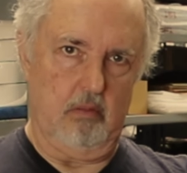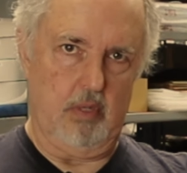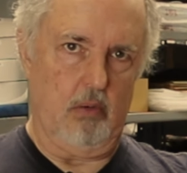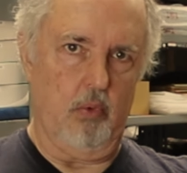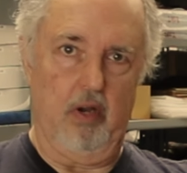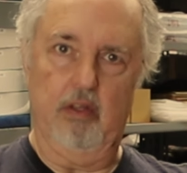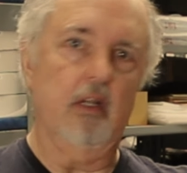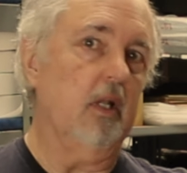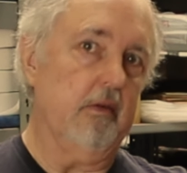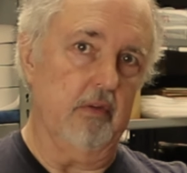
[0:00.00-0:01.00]
about where the
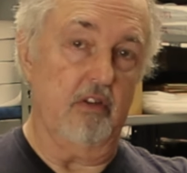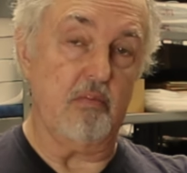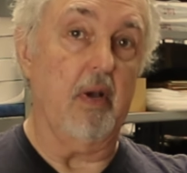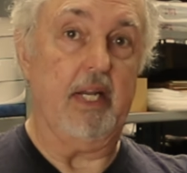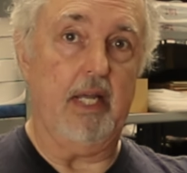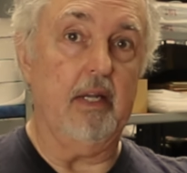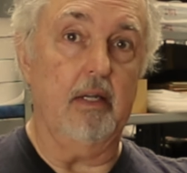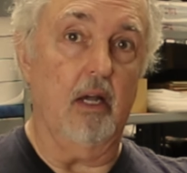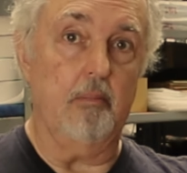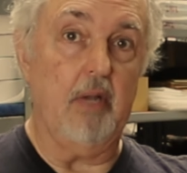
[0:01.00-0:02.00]
Deliverance might
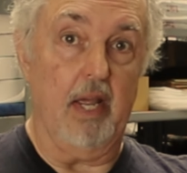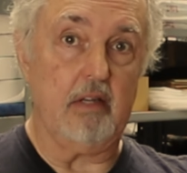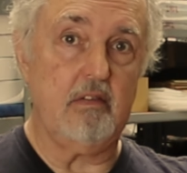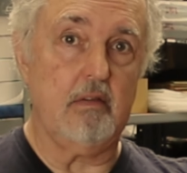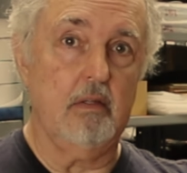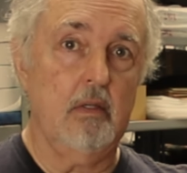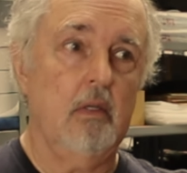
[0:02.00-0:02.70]
end up next.